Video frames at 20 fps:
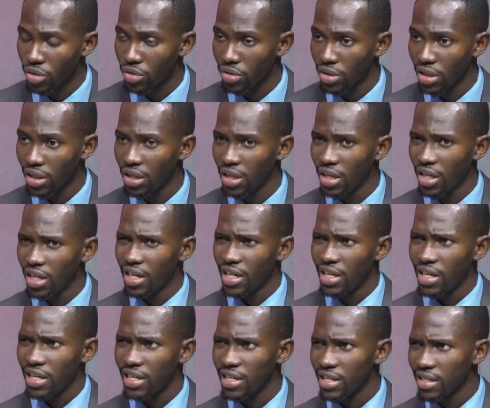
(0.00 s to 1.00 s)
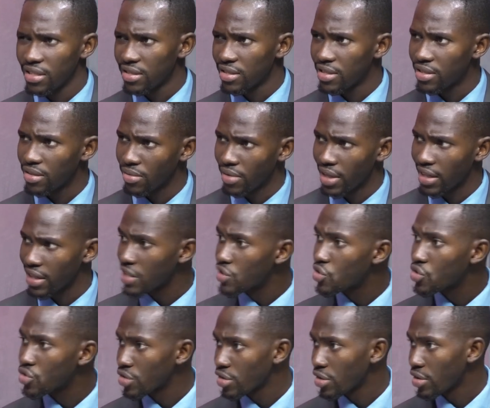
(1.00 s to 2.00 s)
to another is like
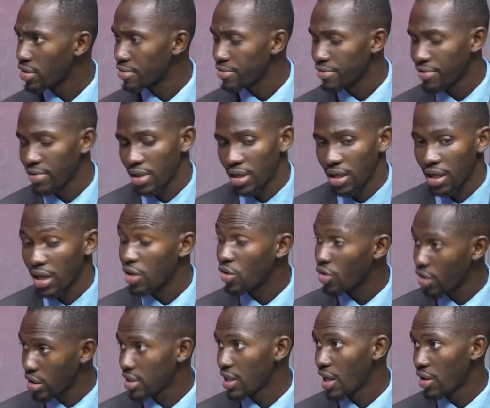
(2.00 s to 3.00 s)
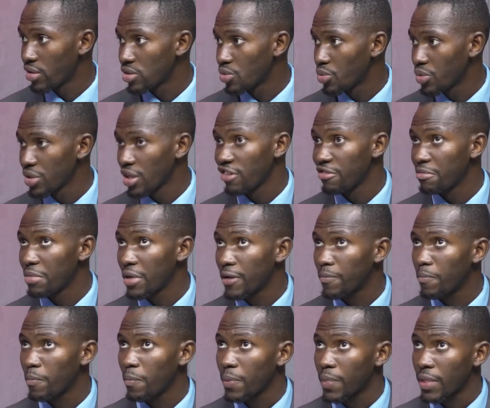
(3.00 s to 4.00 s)
issues of lockdowns, which have
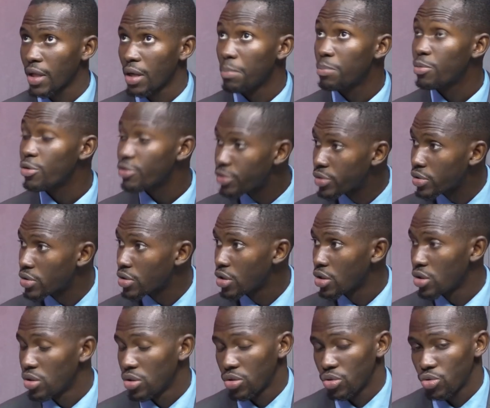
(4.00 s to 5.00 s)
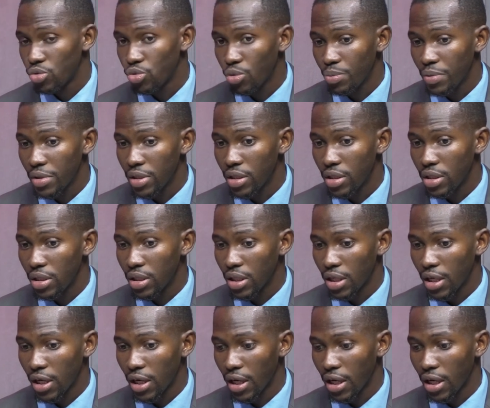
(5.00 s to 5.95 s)
been proven to be